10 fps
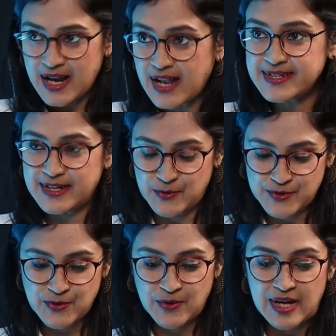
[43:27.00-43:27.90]
I'll tell you.
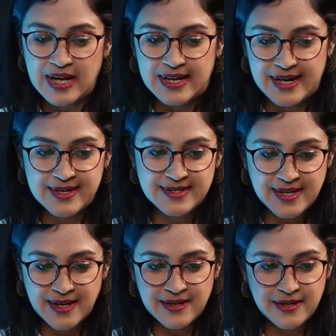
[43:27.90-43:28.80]
So let us
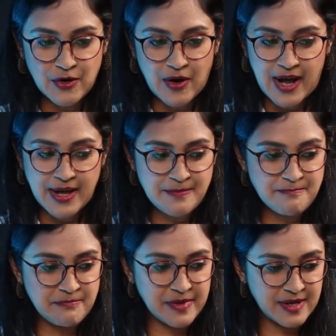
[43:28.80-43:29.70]
say, you know, I
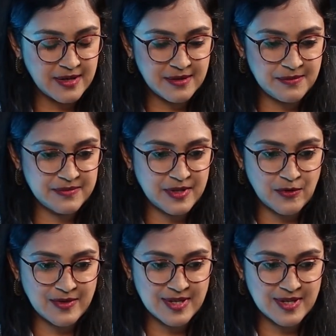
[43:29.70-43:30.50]
am you know,